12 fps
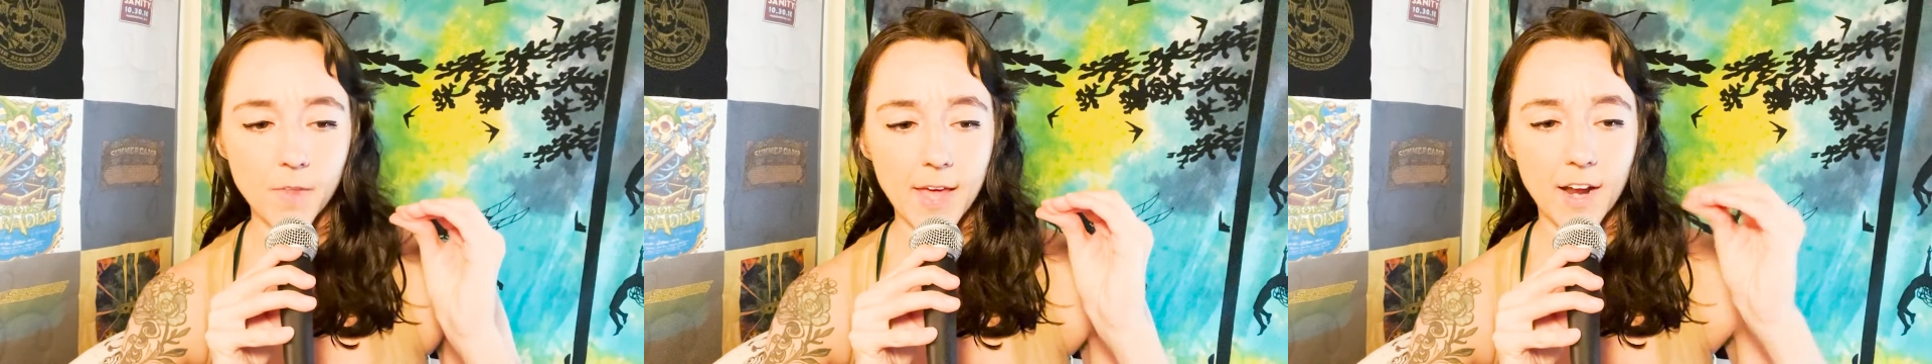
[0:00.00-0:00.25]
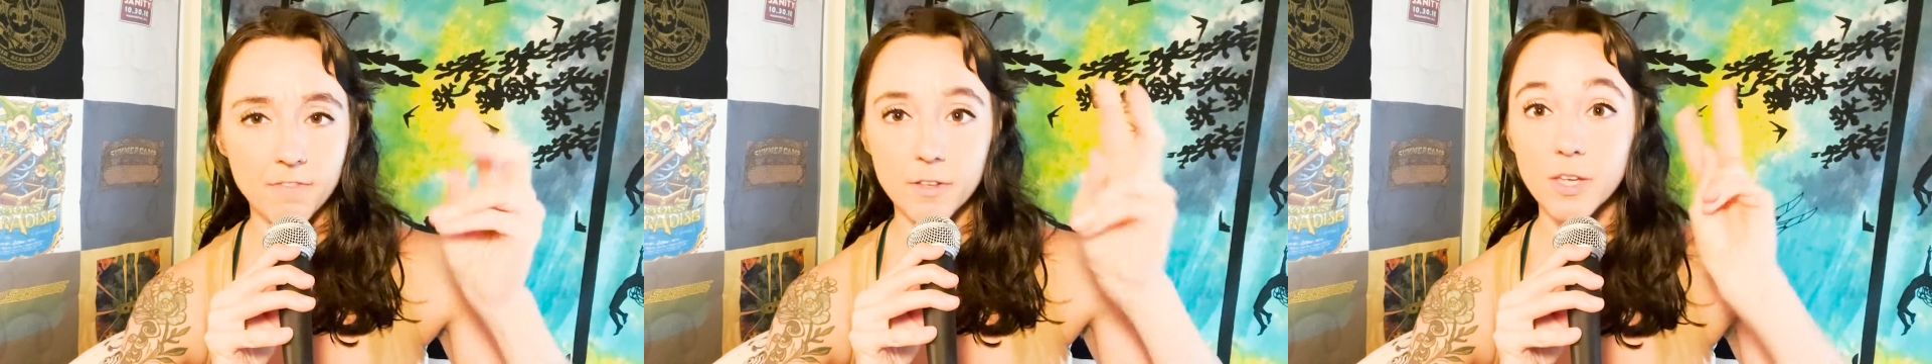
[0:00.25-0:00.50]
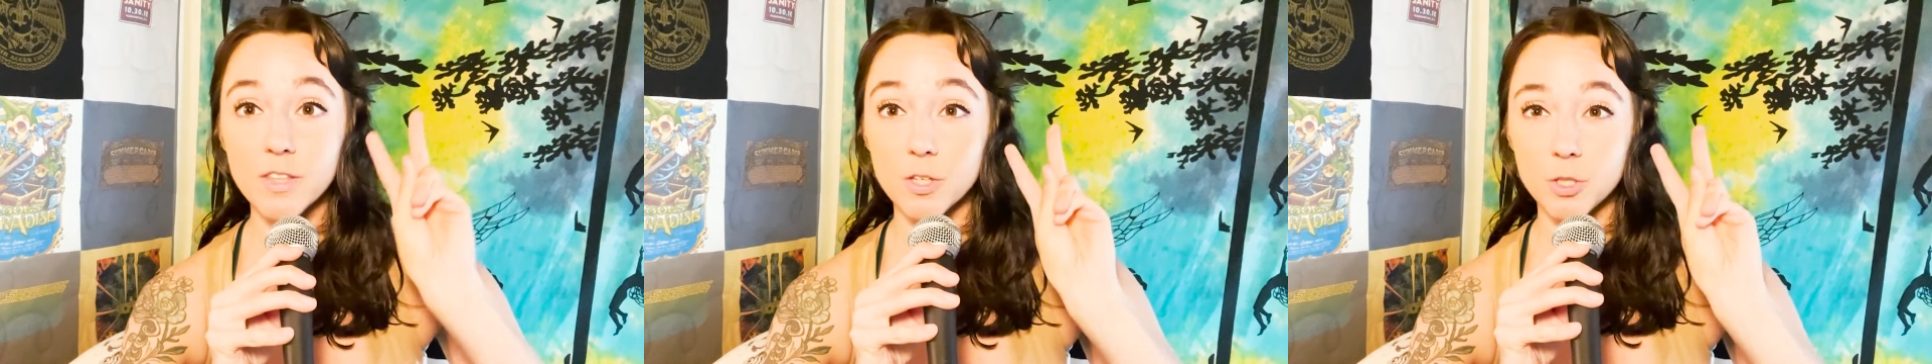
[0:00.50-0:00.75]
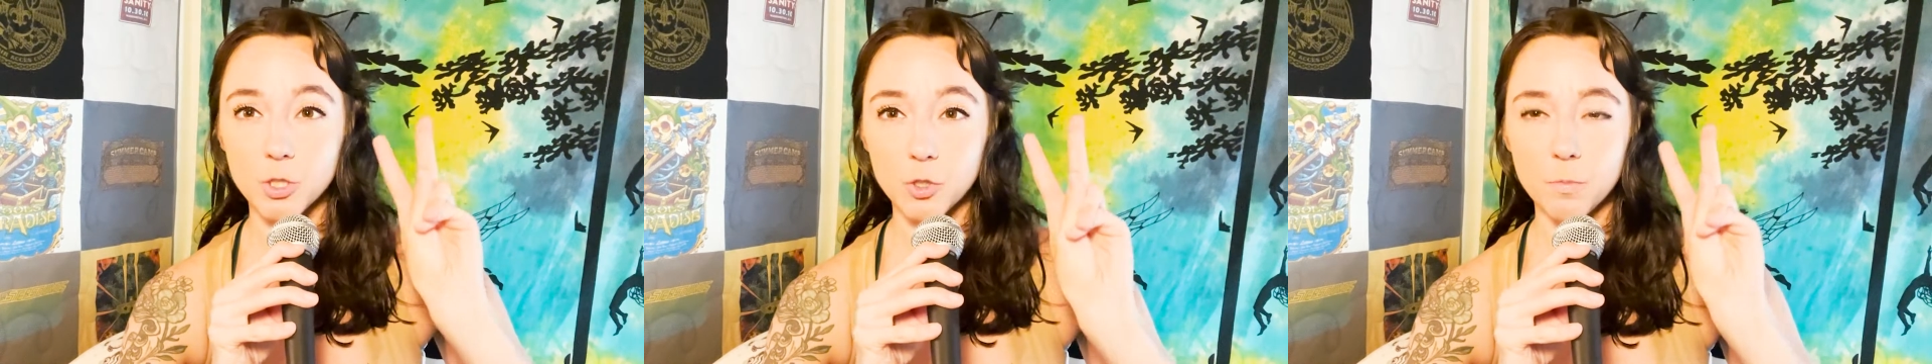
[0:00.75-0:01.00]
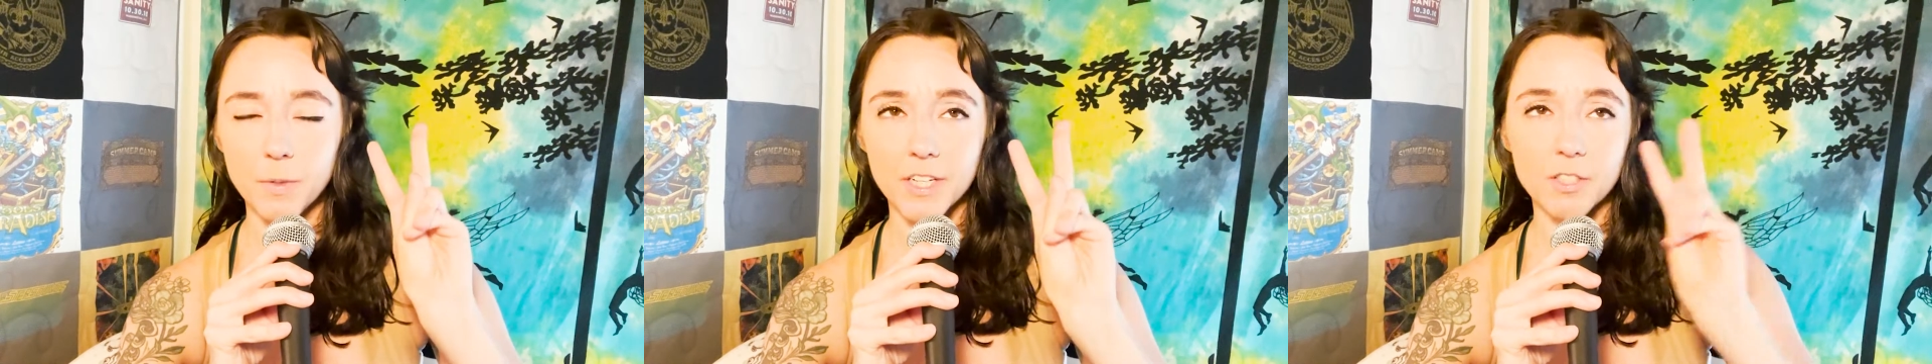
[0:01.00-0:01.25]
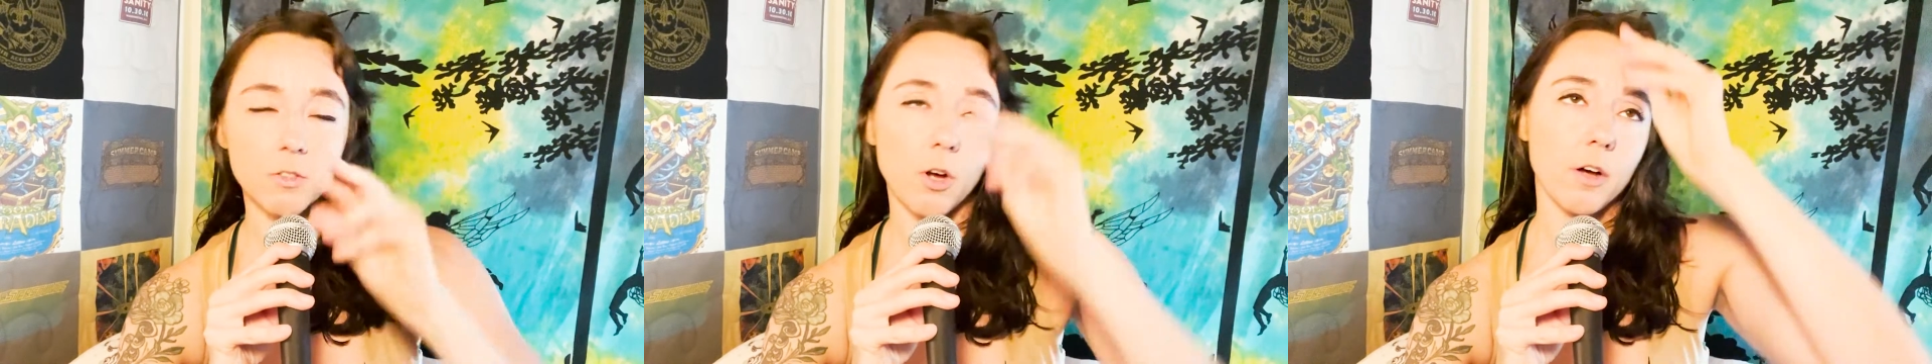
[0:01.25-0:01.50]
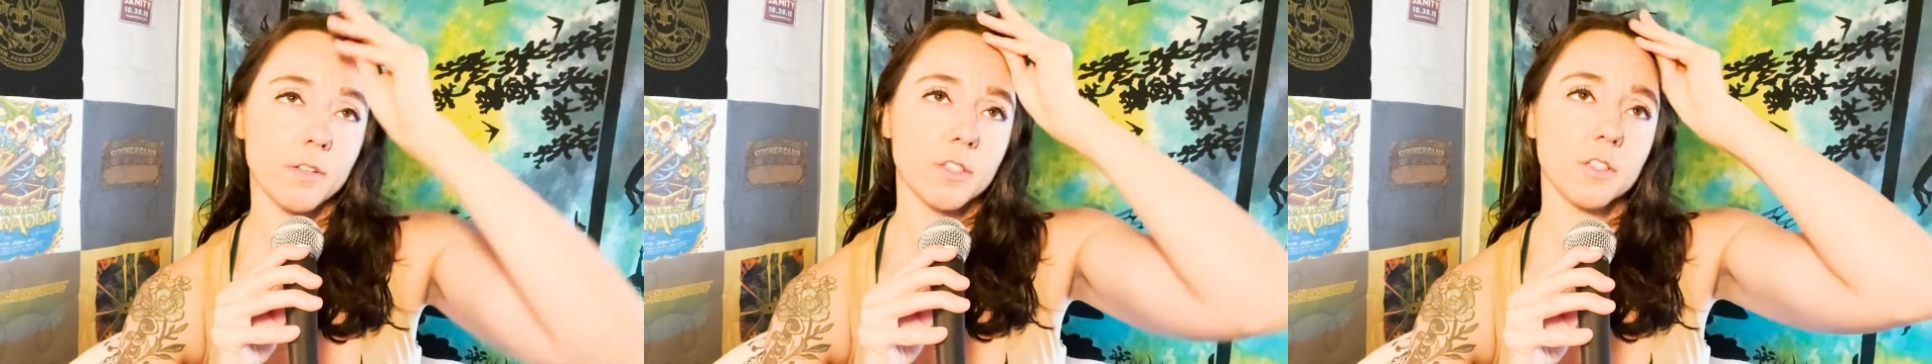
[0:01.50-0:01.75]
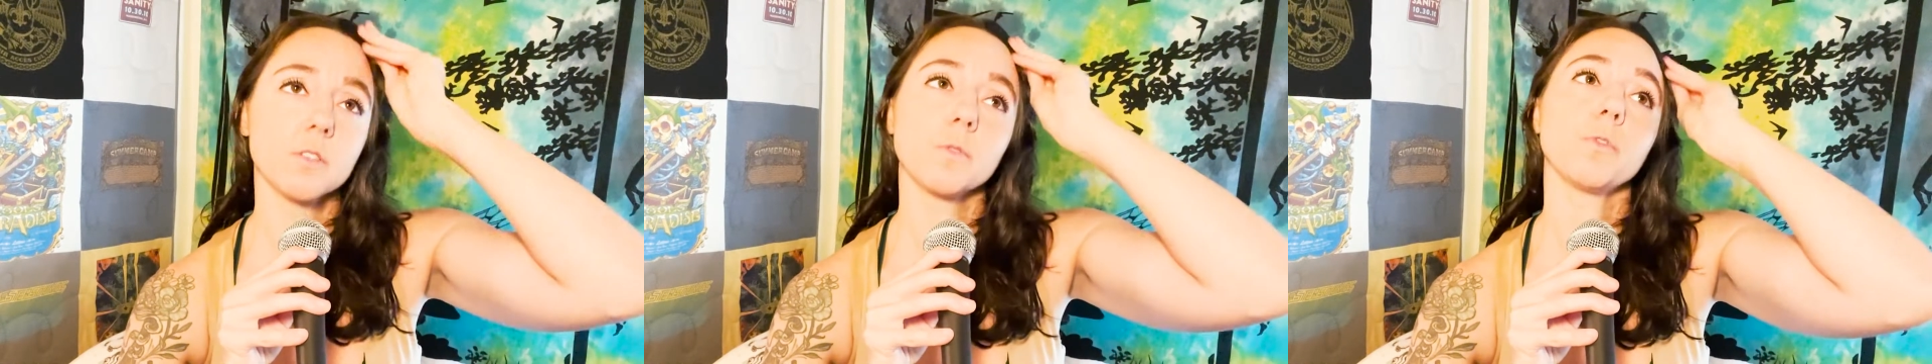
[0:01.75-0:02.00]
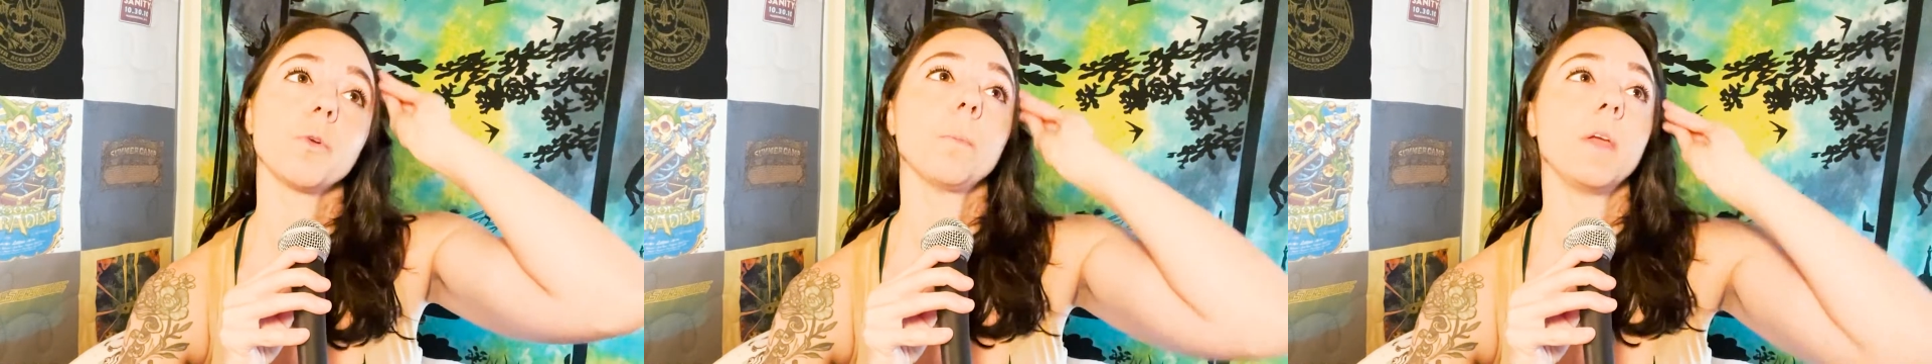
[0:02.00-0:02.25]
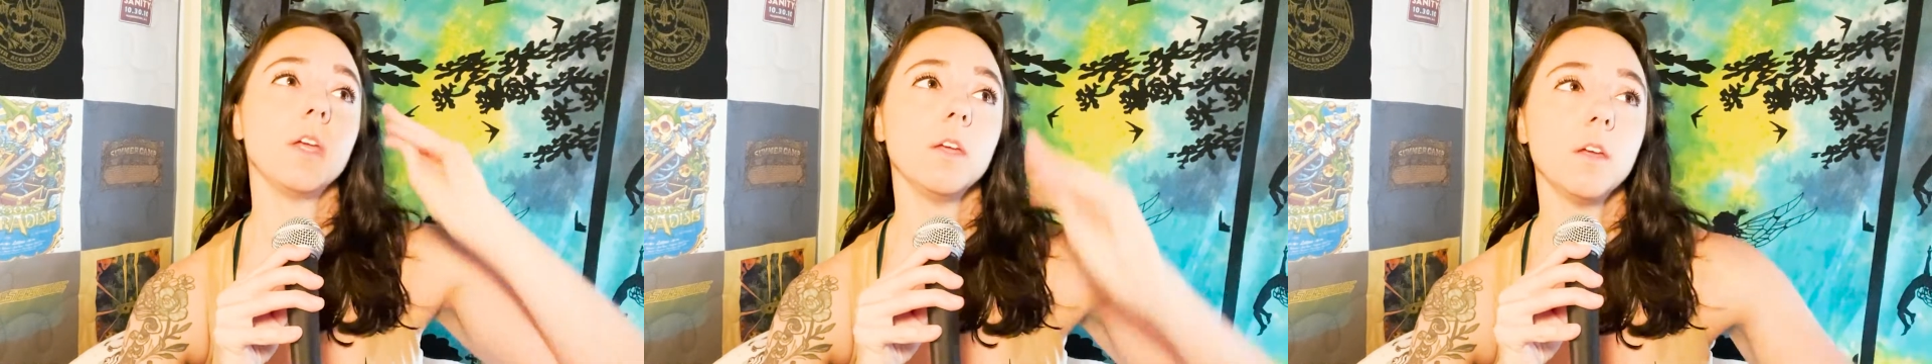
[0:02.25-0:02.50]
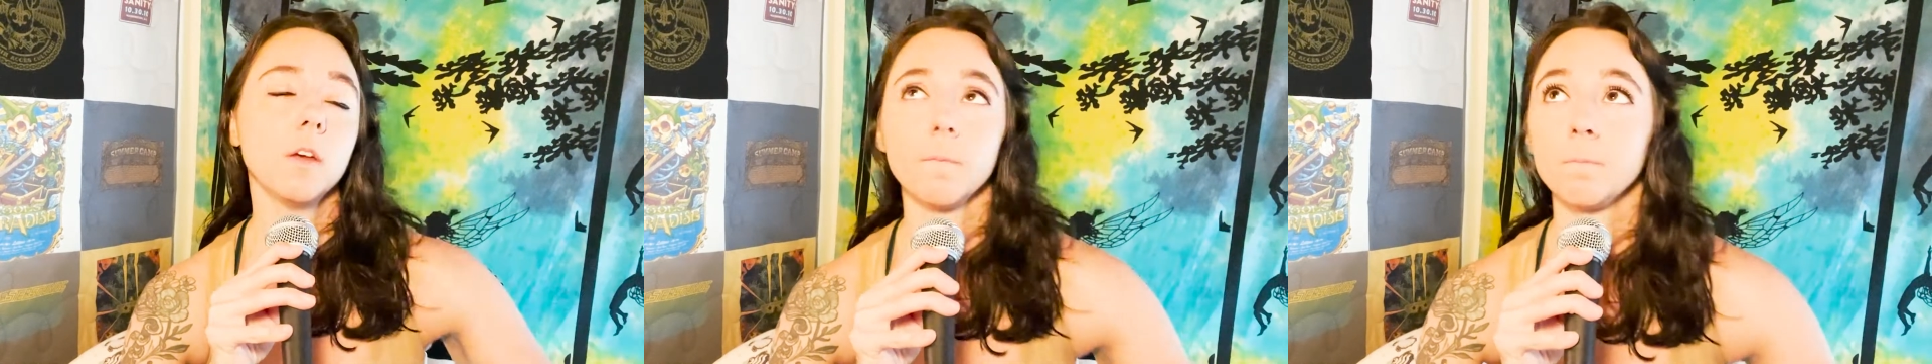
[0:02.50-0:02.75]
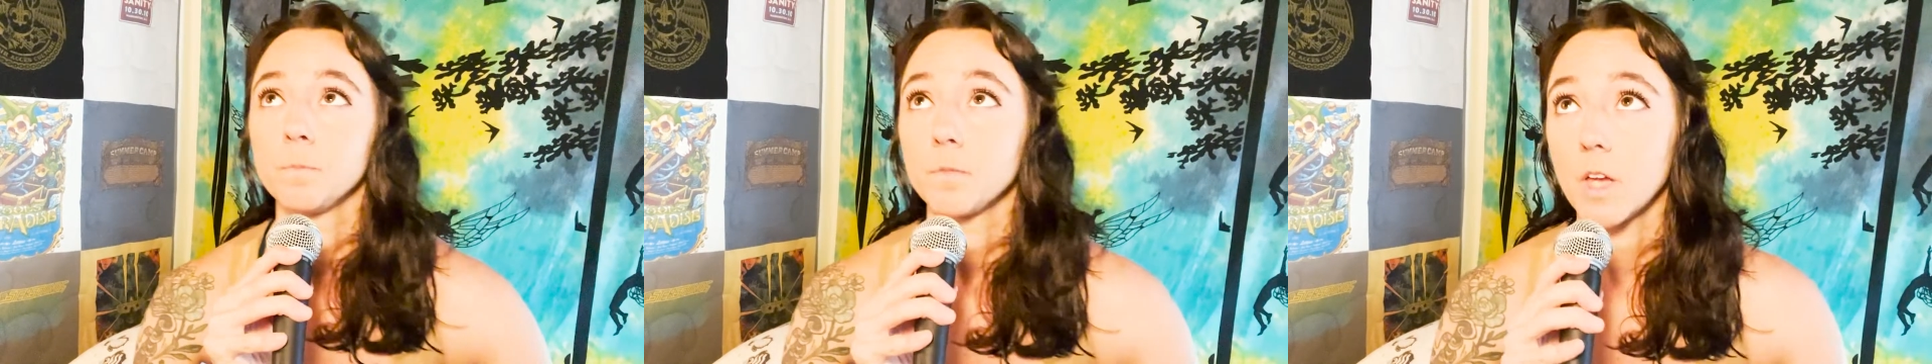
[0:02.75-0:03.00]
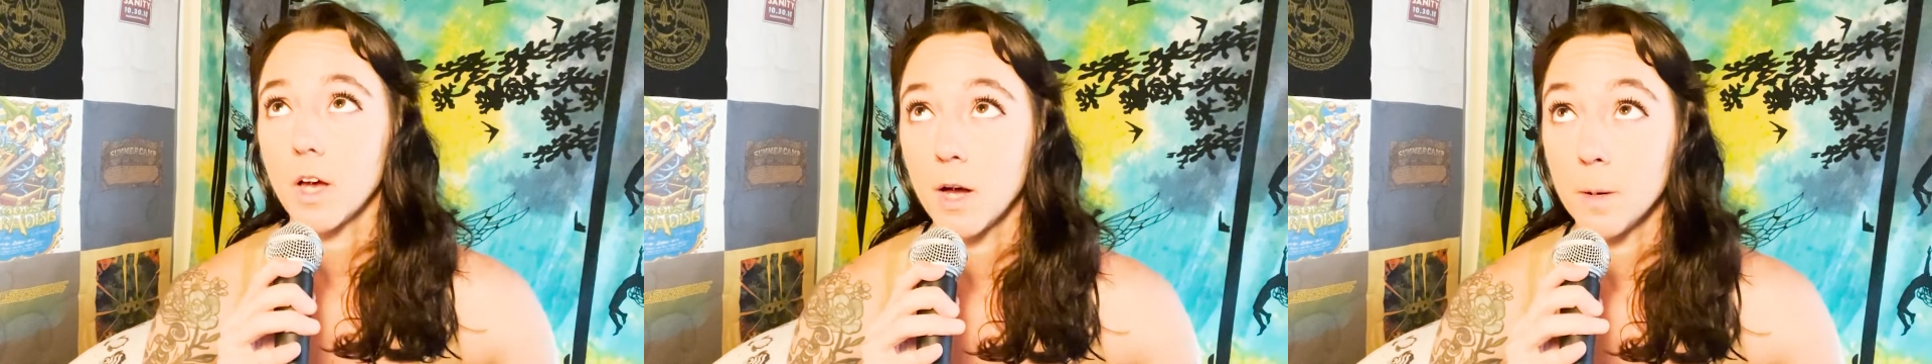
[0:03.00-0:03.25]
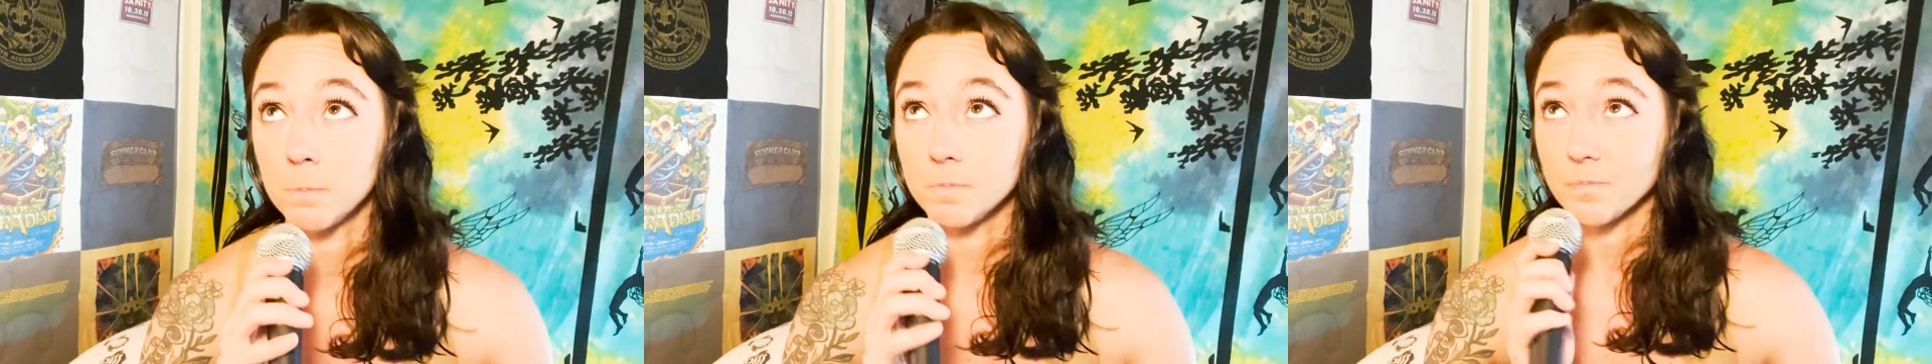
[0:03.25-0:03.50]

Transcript: And I feel like the two biggest causes for me um,